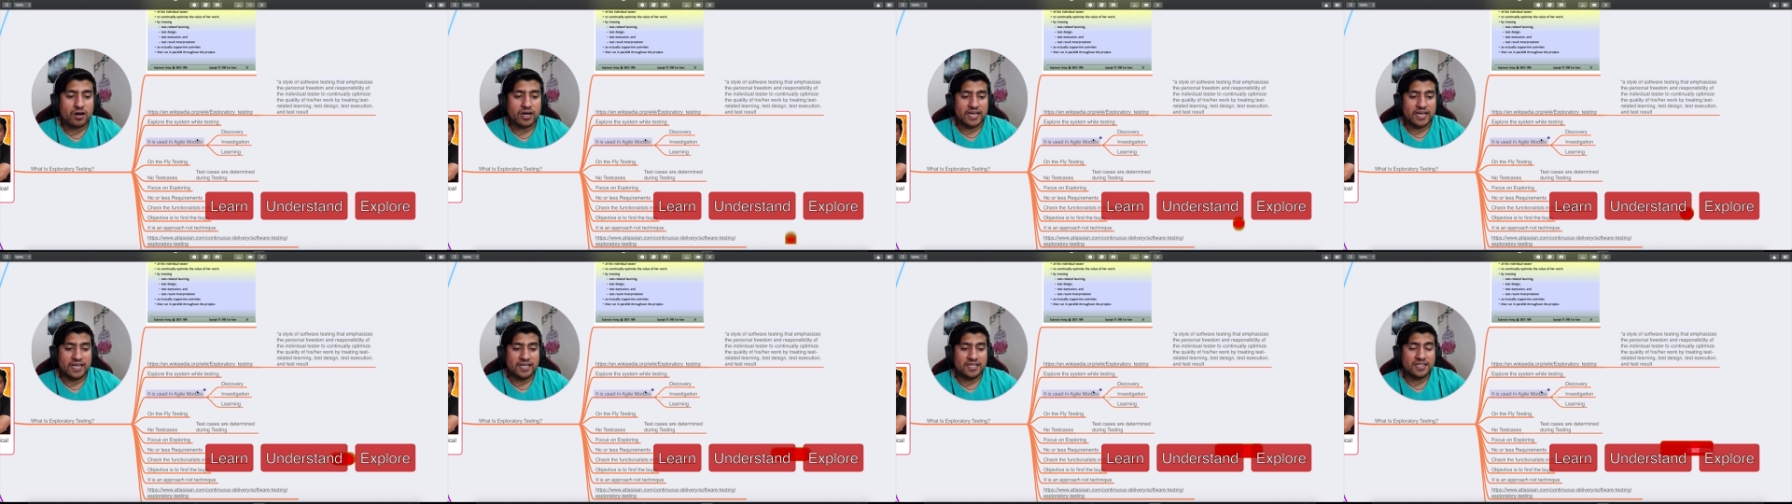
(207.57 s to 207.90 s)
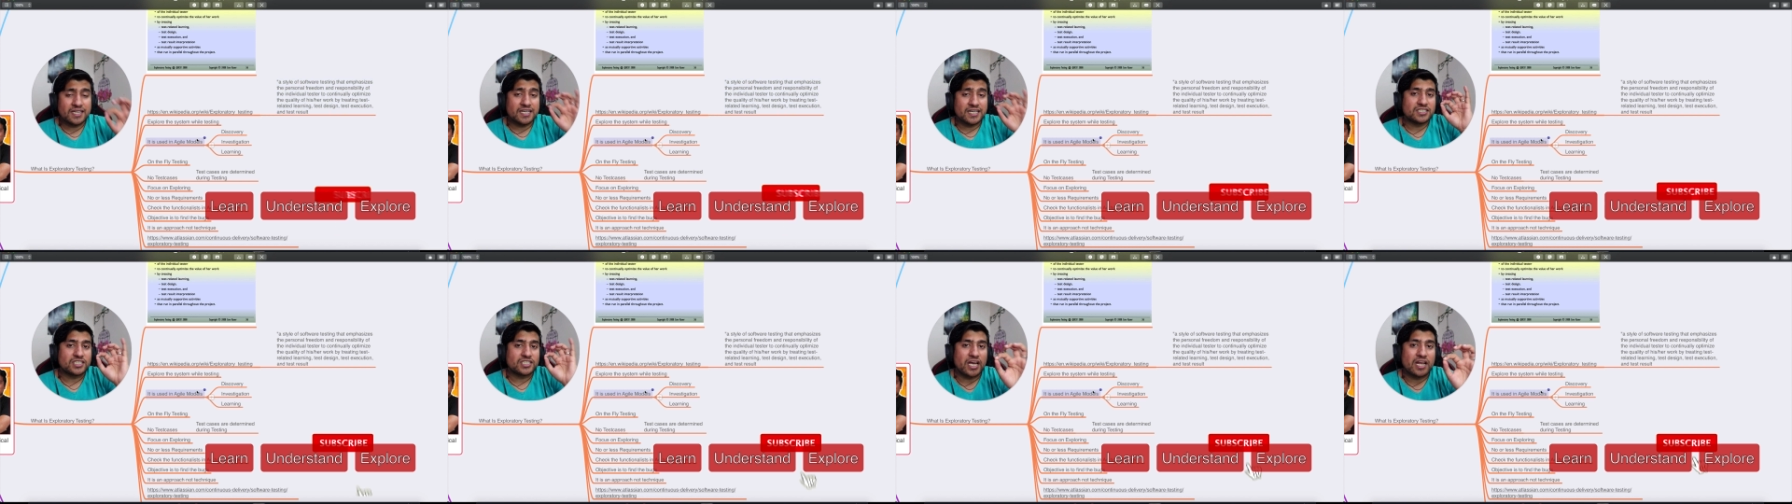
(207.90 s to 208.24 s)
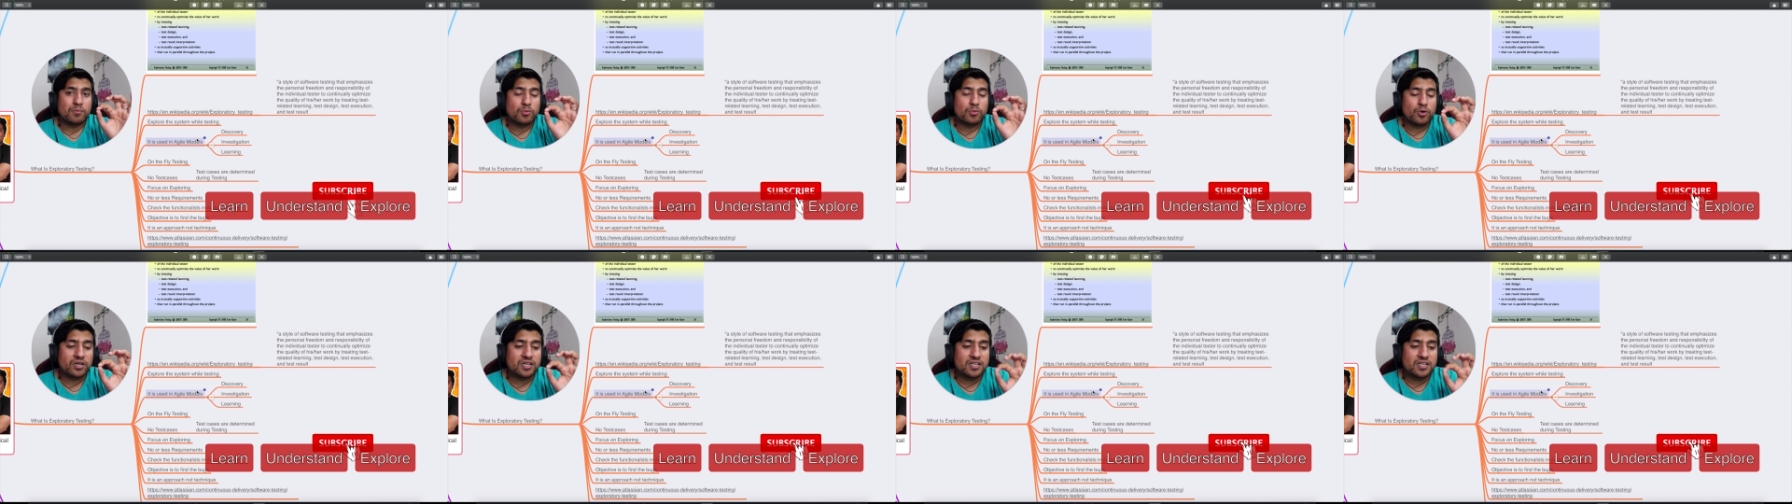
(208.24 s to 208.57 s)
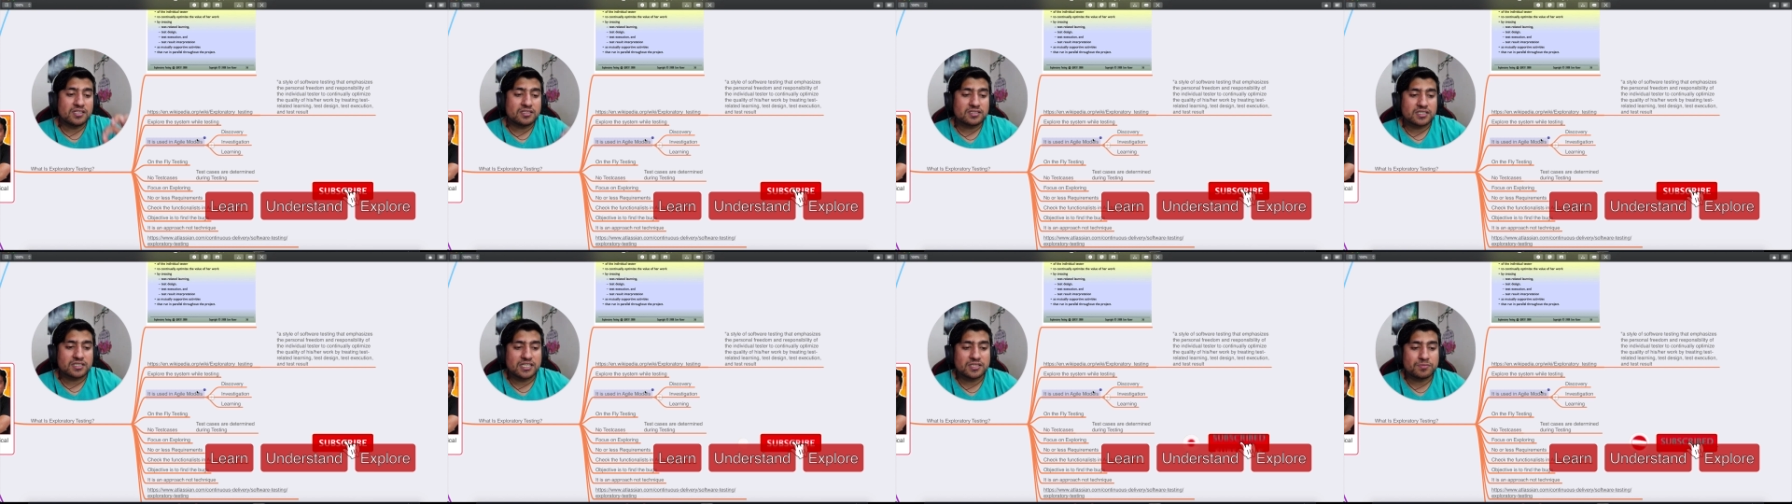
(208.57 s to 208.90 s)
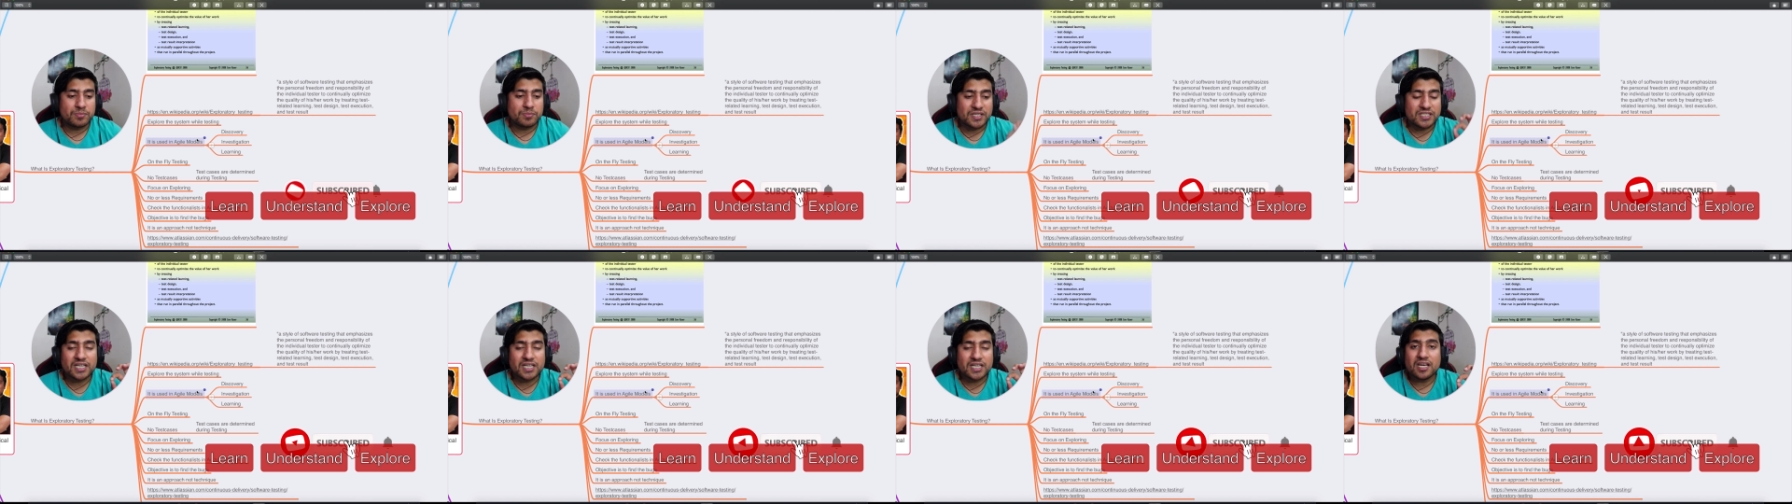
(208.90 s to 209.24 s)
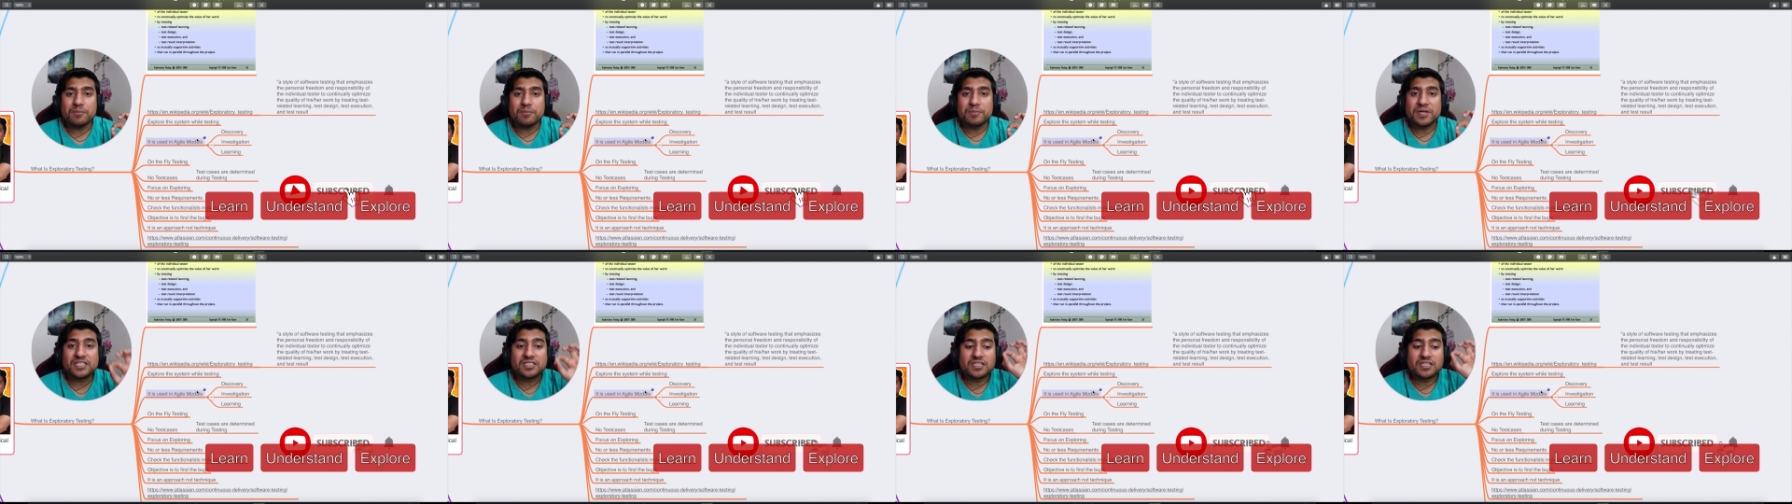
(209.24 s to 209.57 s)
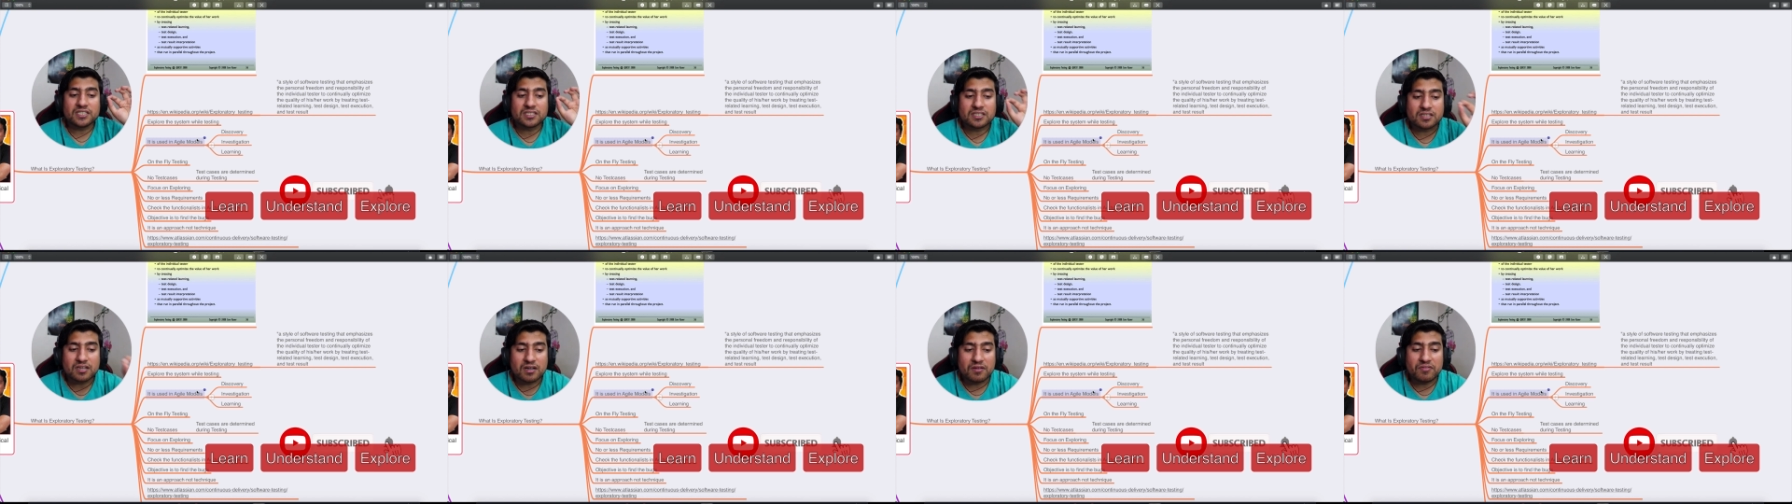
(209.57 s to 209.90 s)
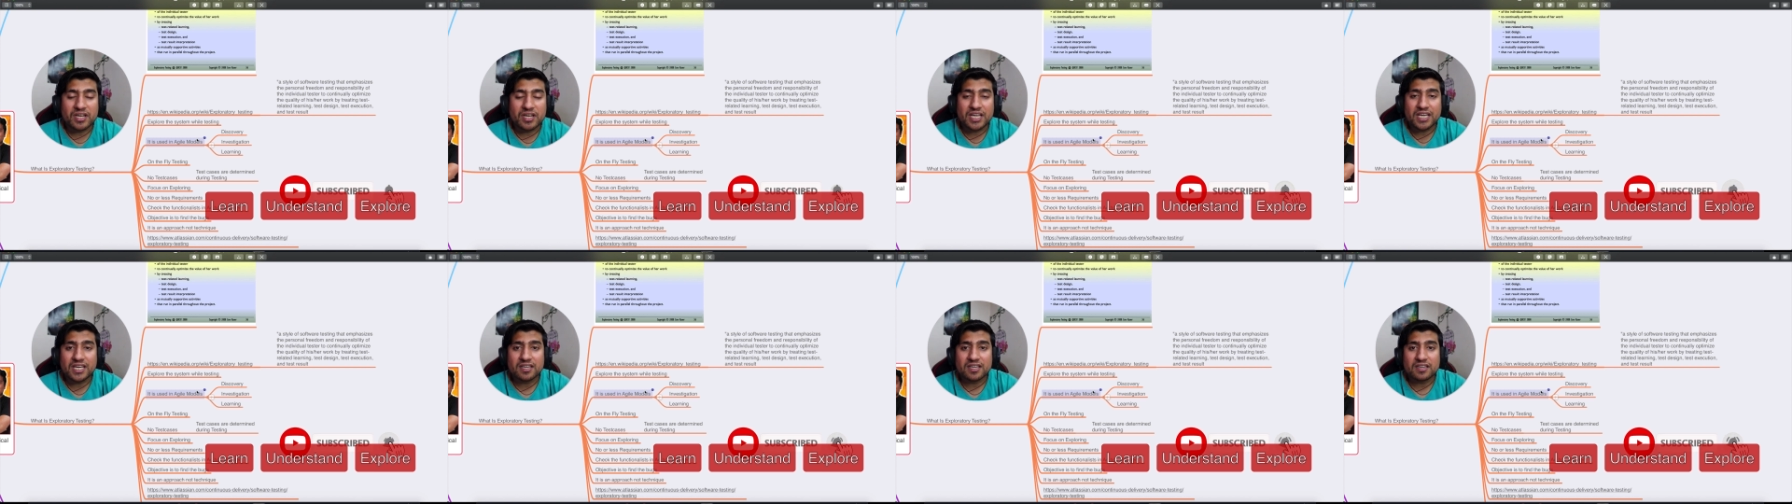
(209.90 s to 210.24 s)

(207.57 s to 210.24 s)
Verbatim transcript: in the agile models, it basically means discovery,